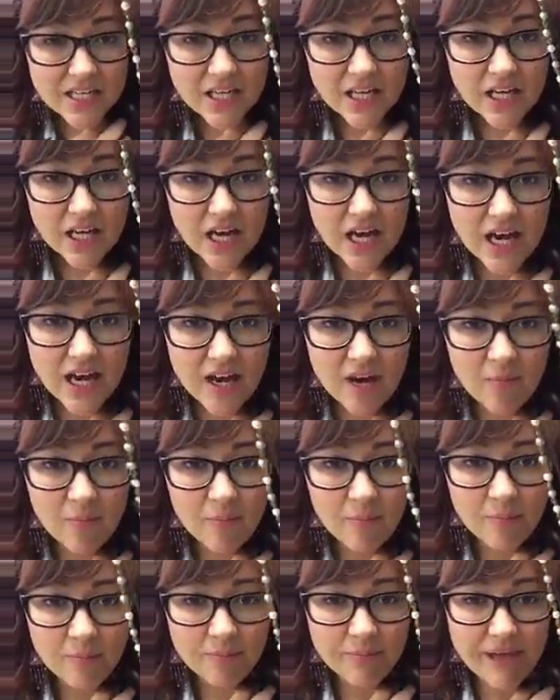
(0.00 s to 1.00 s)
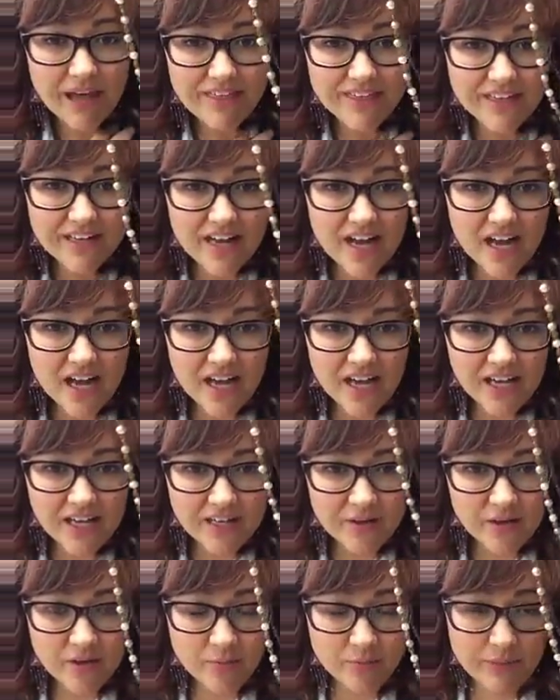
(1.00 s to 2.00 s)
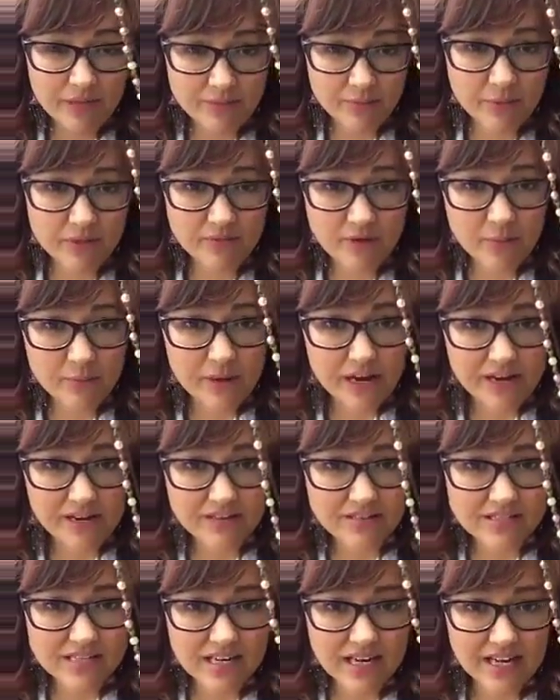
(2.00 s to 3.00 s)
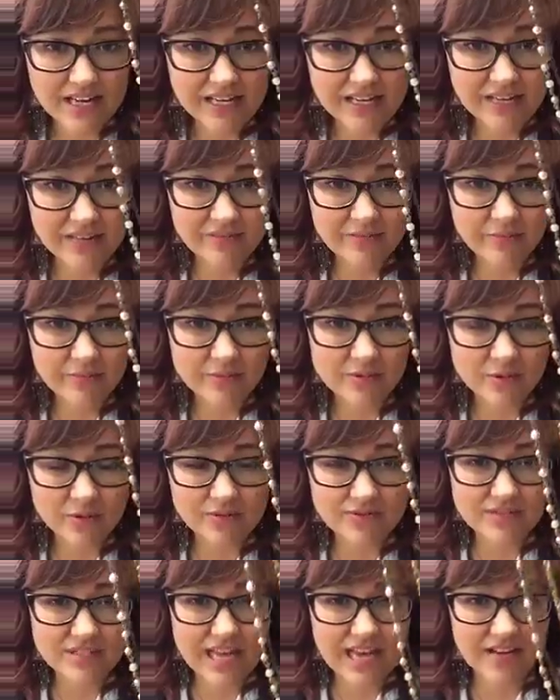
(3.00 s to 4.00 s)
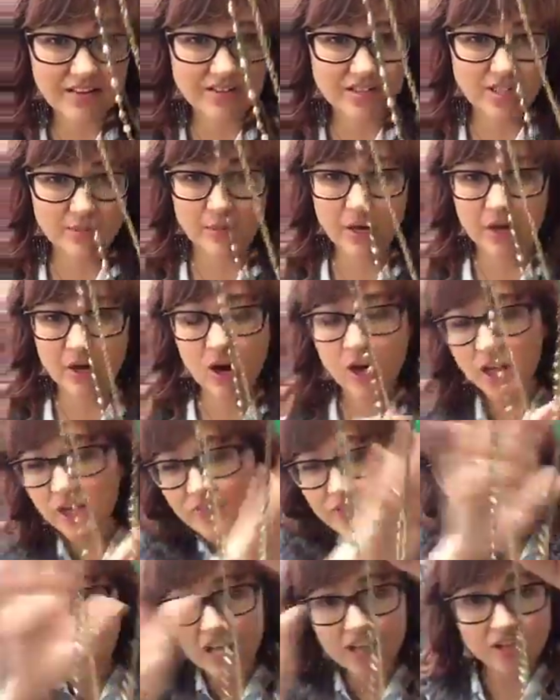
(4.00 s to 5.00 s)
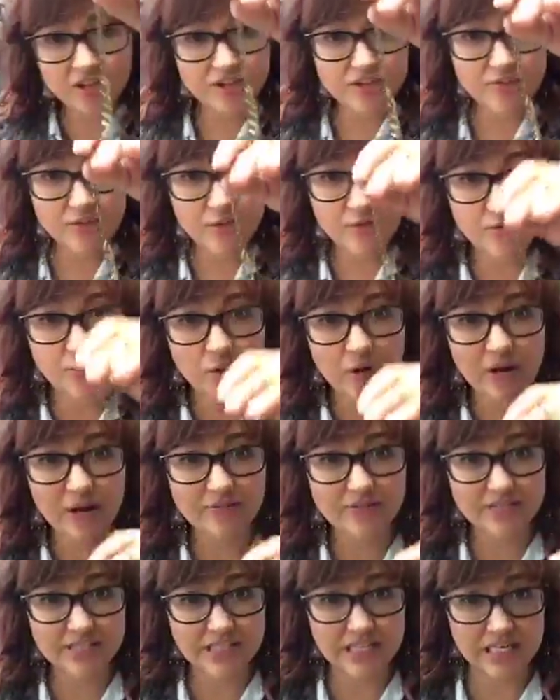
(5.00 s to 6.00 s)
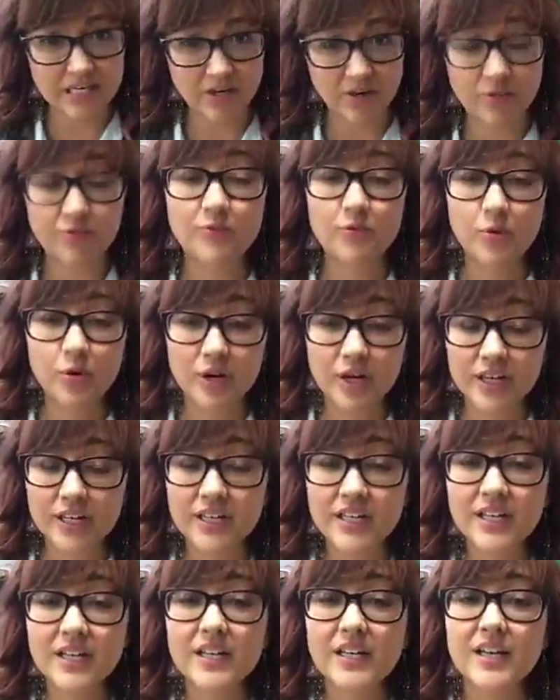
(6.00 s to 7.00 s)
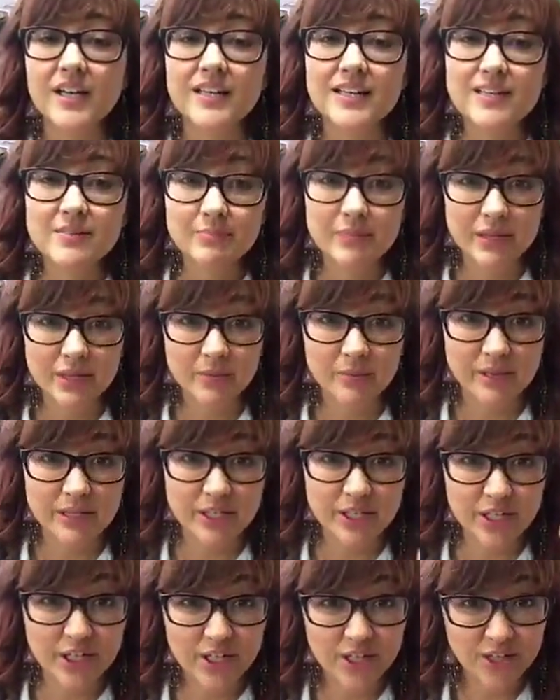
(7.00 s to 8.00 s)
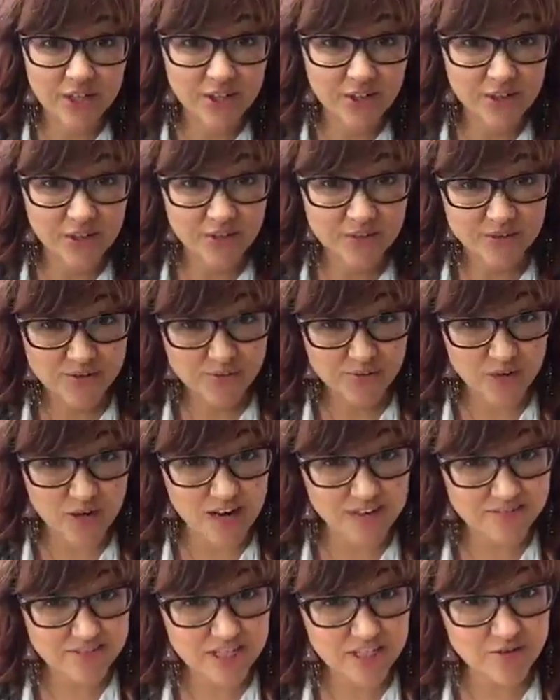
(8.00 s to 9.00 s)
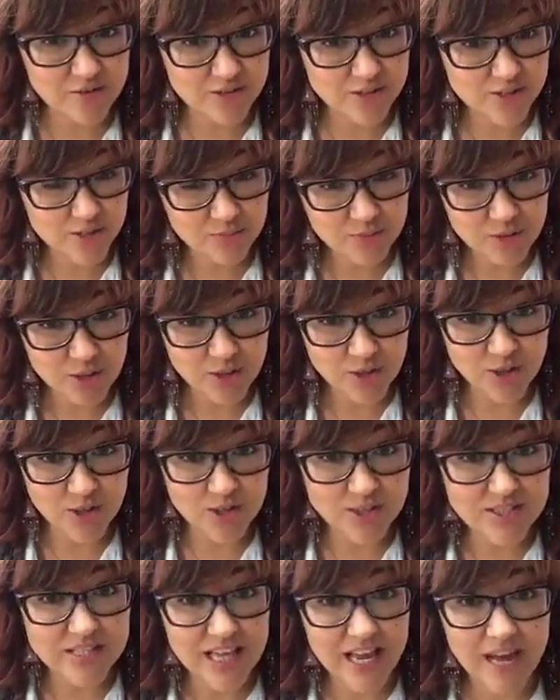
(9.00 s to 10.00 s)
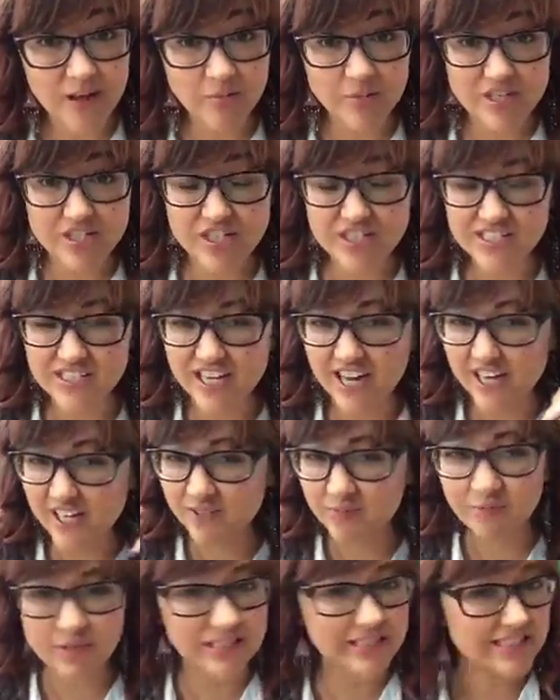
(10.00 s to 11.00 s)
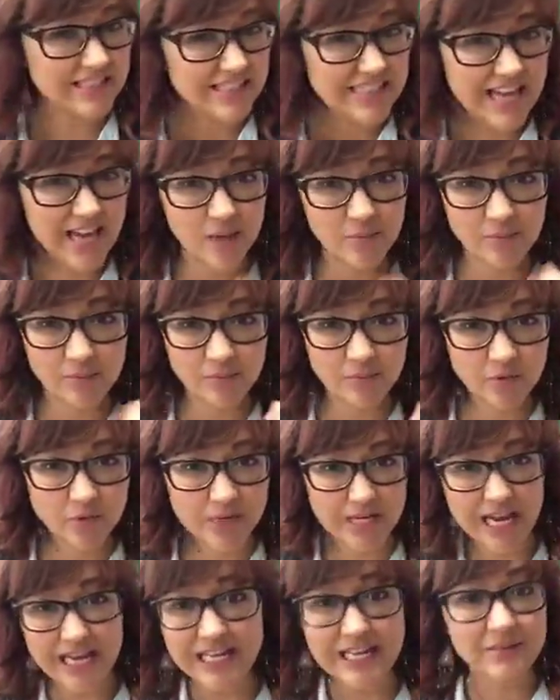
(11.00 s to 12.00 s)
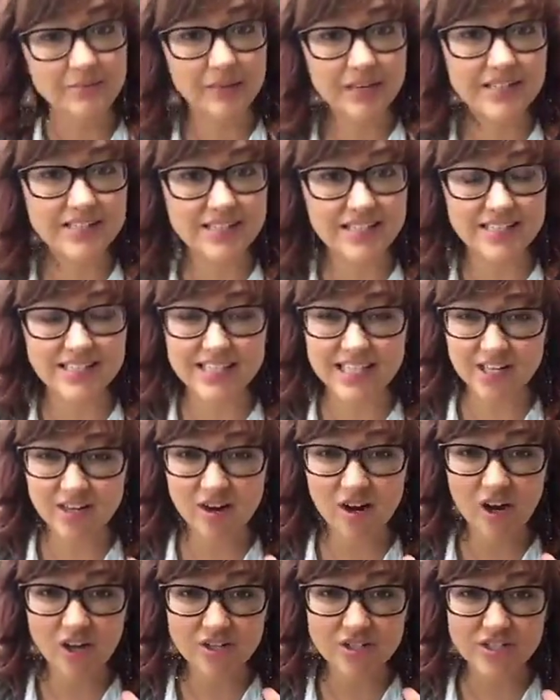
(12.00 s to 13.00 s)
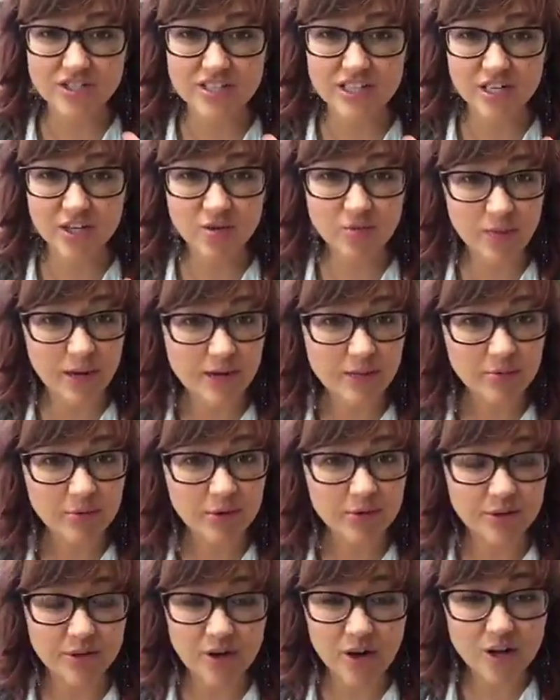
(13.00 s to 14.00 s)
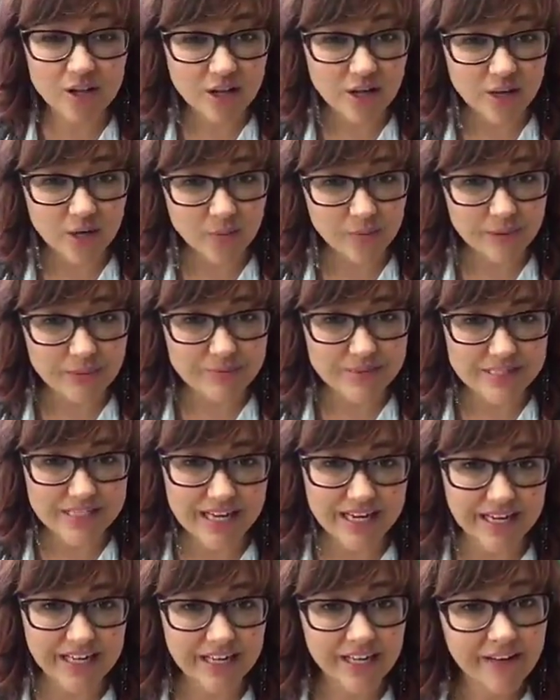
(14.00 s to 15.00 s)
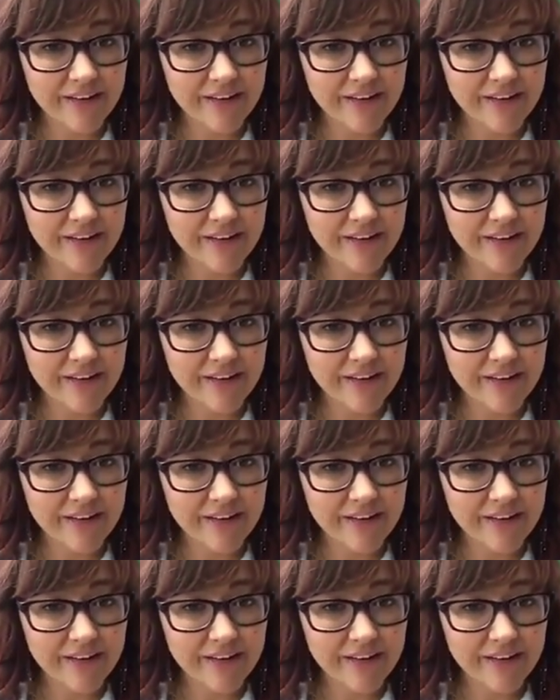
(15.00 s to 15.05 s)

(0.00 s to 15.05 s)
Beth, one of our buyers, and I sort of sat her, she bought all of the colors of the 4FC or 4mm Swarovski crystal pearls, and we just kind of went to town creating mixes that are all just incredible. They're all on our website.